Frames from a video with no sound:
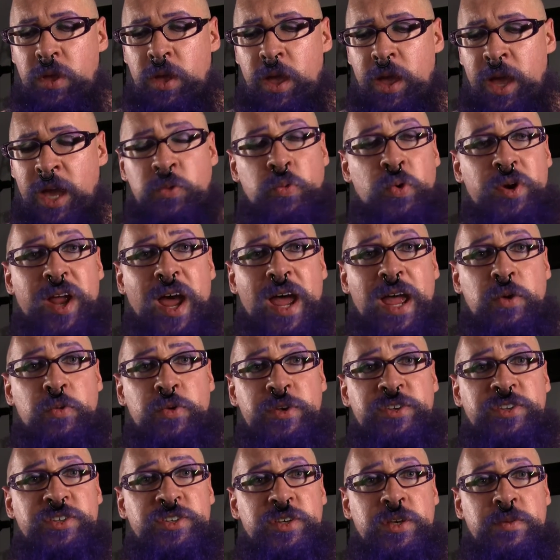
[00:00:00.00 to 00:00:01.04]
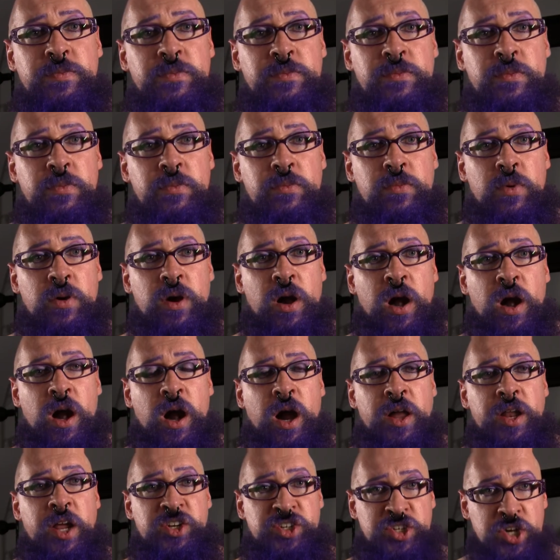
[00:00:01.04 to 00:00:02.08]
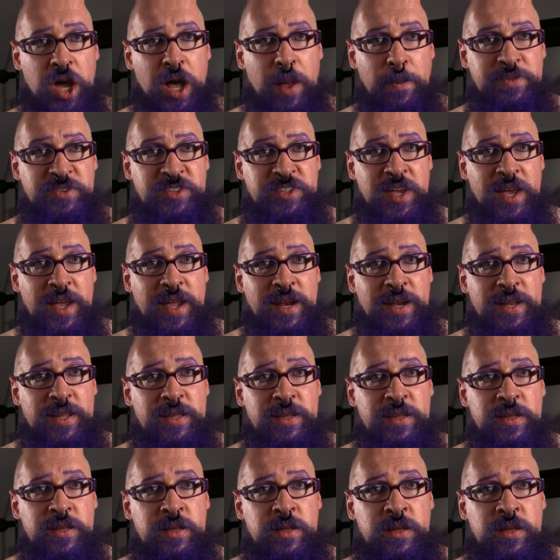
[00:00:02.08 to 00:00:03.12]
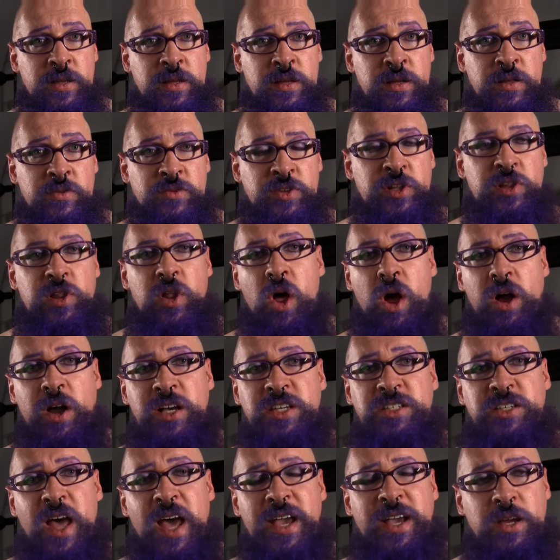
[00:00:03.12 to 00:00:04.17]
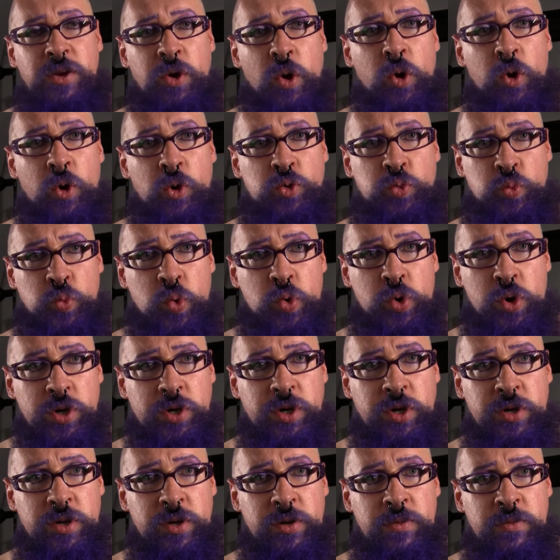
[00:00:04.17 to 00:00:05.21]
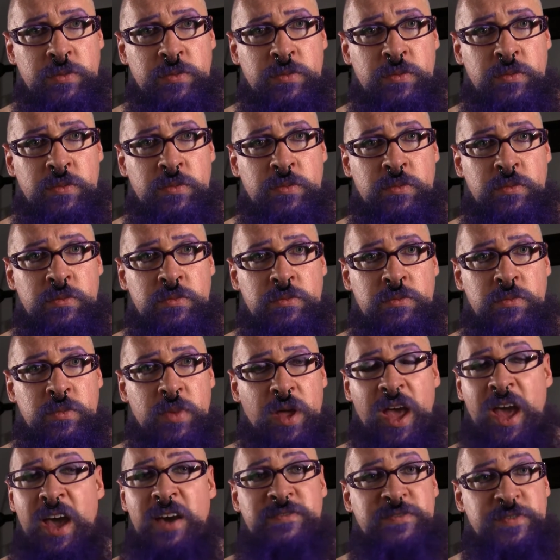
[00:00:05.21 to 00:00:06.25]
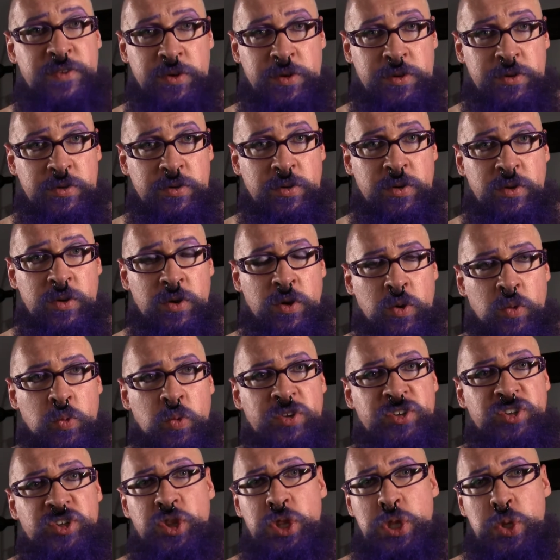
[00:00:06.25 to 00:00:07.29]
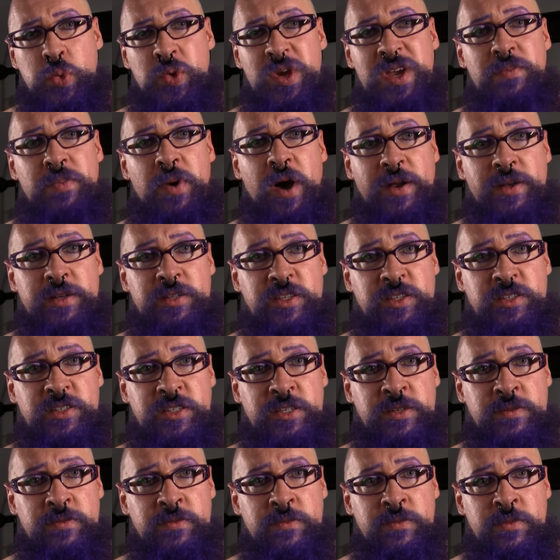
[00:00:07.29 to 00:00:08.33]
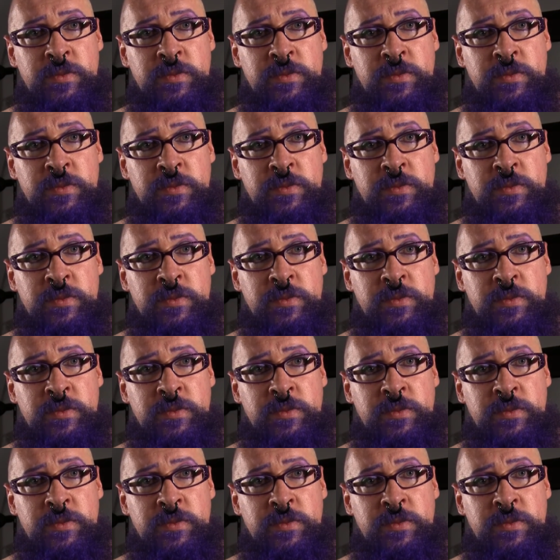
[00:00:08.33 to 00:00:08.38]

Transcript: And when I was on a job site, the longest I could hold work ever was three months.